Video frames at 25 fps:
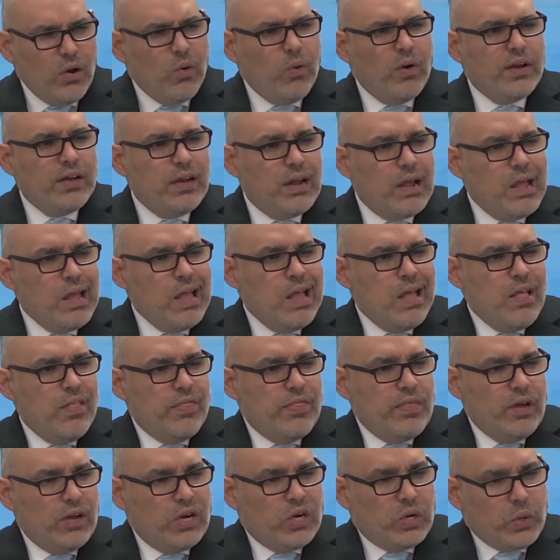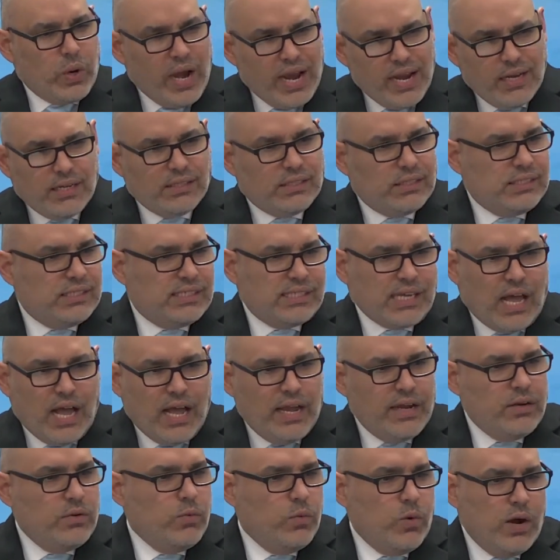You know what the greatest
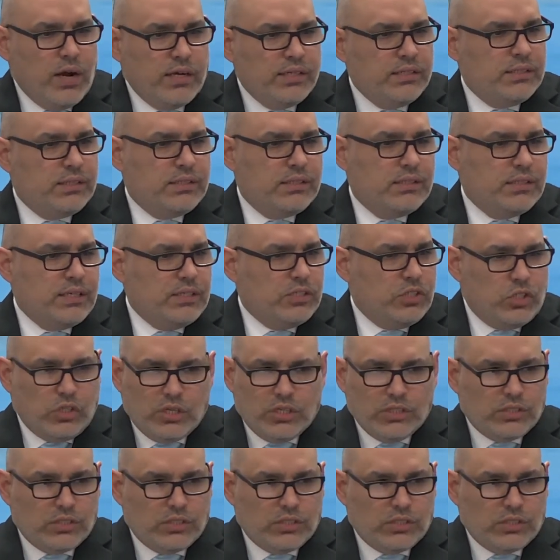sign was that